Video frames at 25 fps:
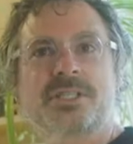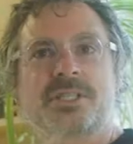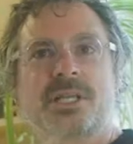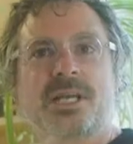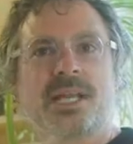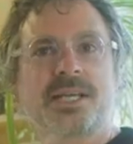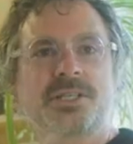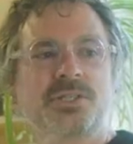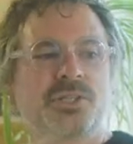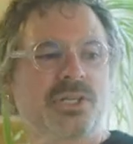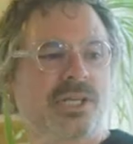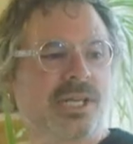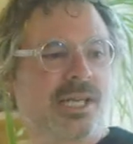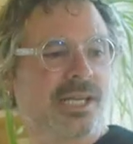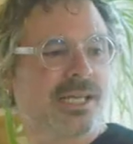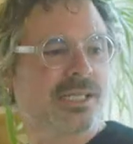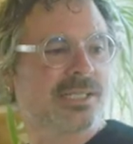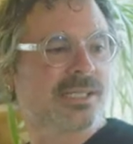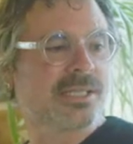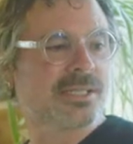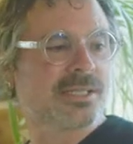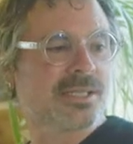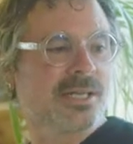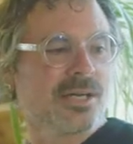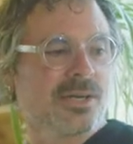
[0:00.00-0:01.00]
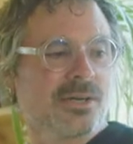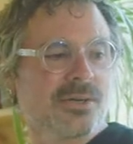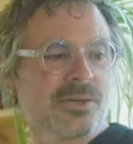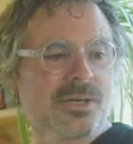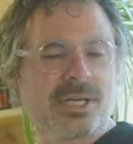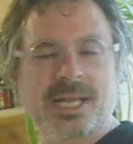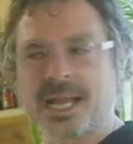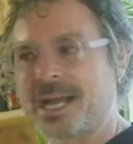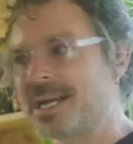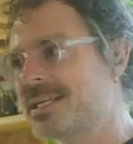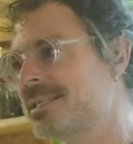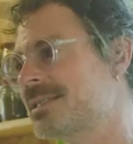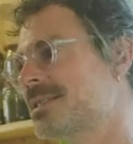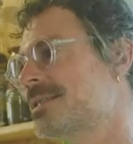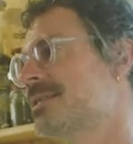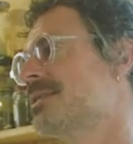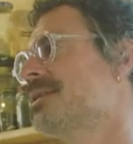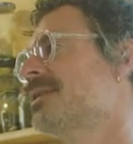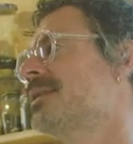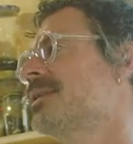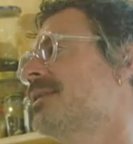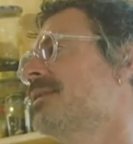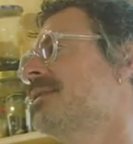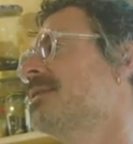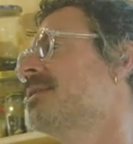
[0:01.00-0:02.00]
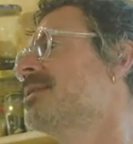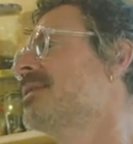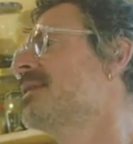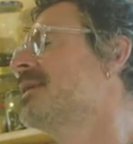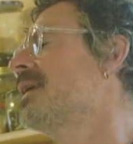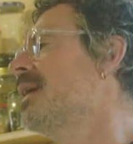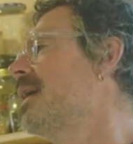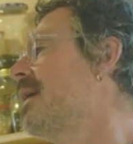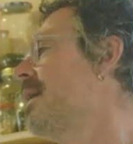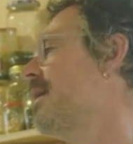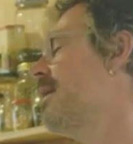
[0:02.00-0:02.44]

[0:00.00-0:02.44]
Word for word: is electric here, there's no gas. No gas, yeah.